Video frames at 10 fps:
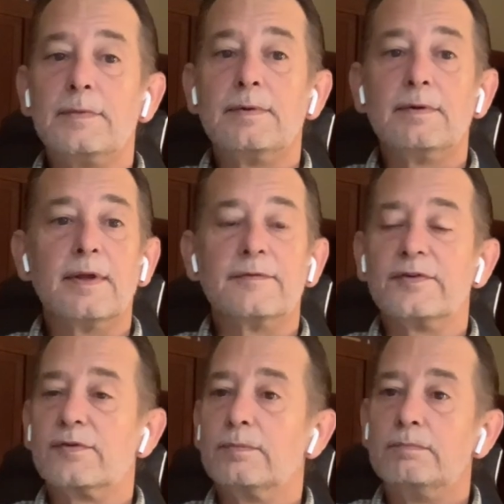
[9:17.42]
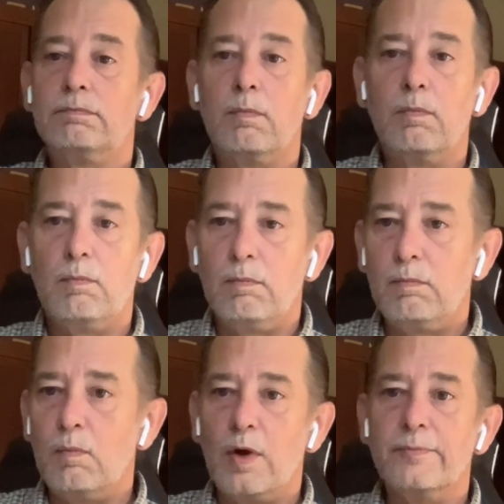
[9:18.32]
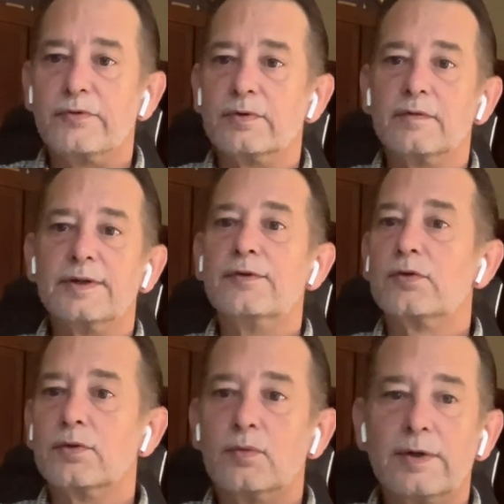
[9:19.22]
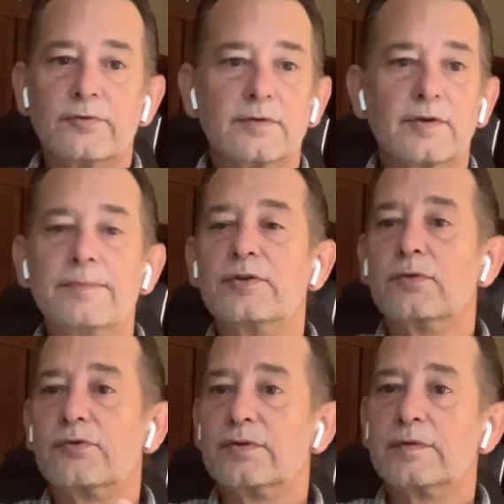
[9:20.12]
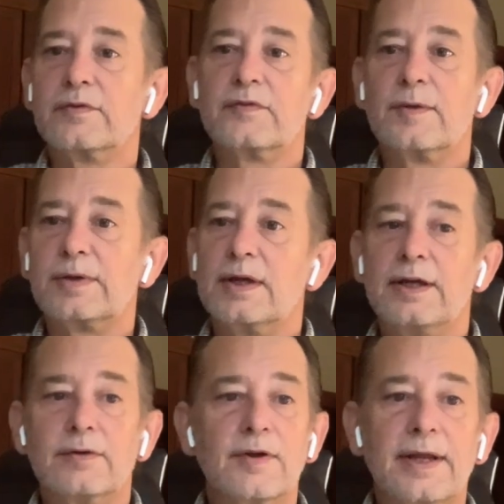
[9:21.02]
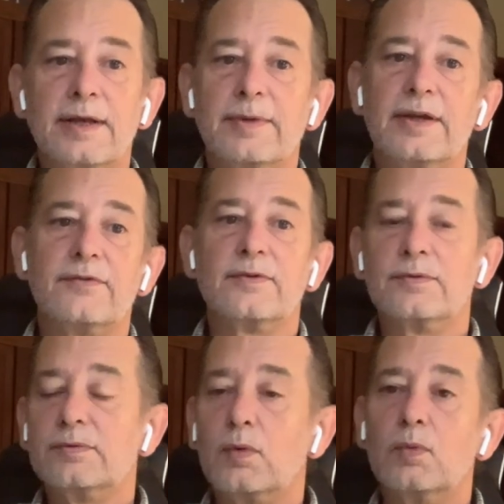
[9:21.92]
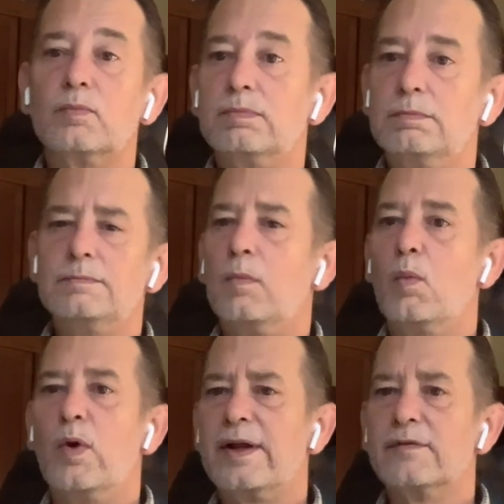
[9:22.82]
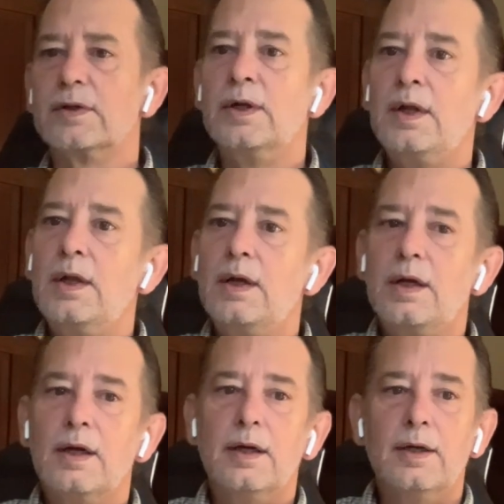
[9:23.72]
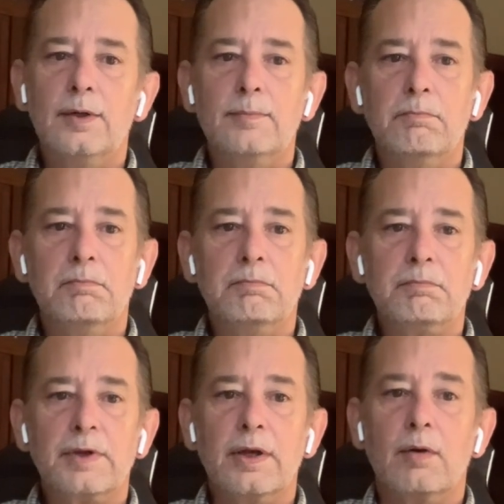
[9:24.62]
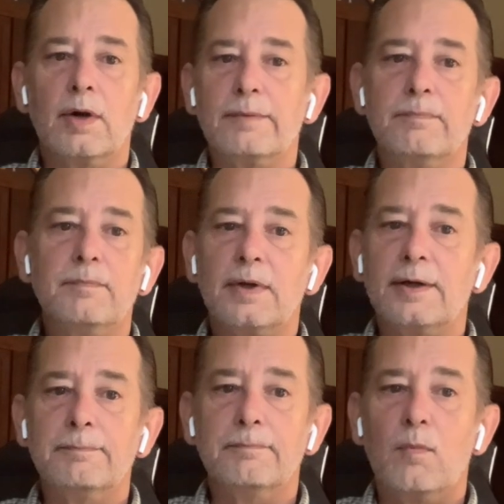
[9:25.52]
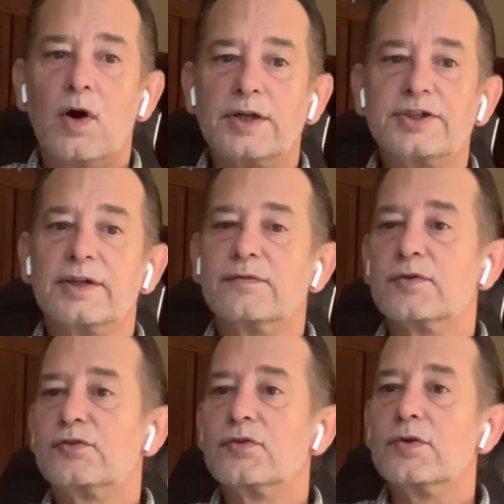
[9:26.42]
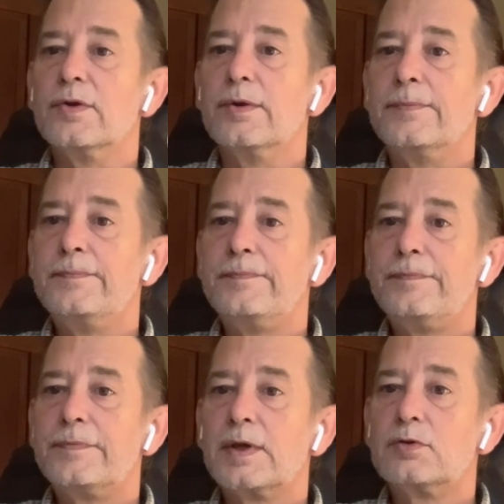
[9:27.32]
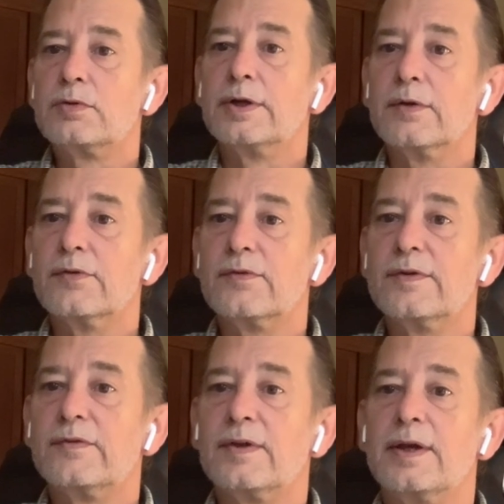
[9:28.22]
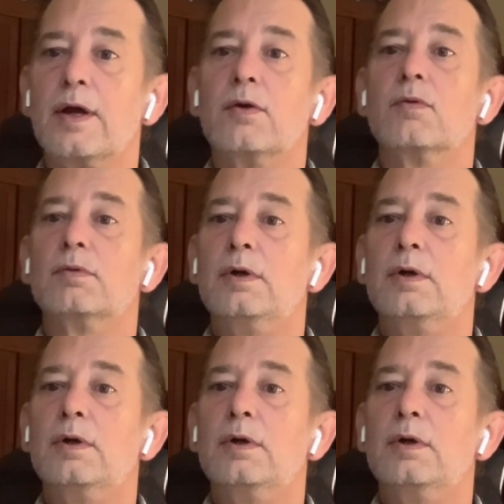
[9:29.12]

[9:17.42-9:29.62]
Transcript: if it's a web server, internal service of some kind, or a database or whatever, I'm watching for certain triggers that say, oh,